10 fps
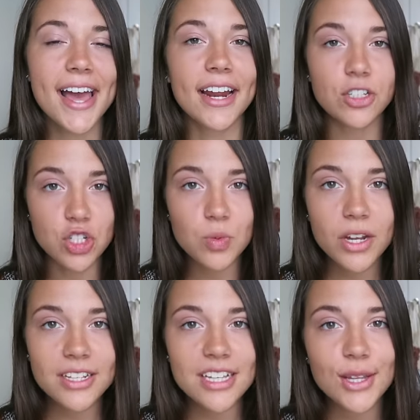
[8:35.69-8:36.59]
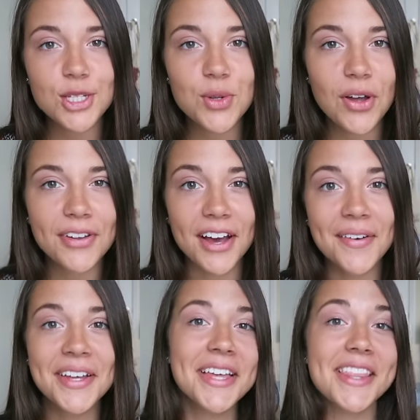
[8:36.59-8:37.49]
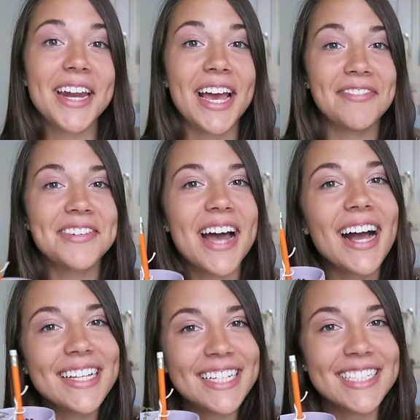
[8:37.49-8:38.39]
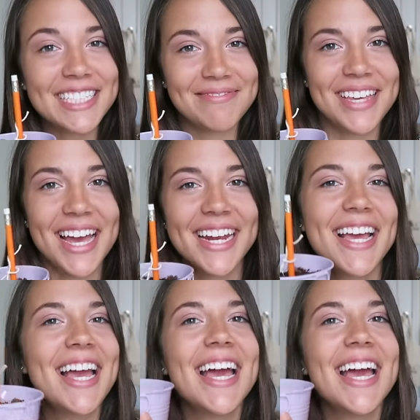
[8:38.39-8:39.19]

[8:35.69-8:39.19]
And I just wanted to let you all know that I have not killed him yet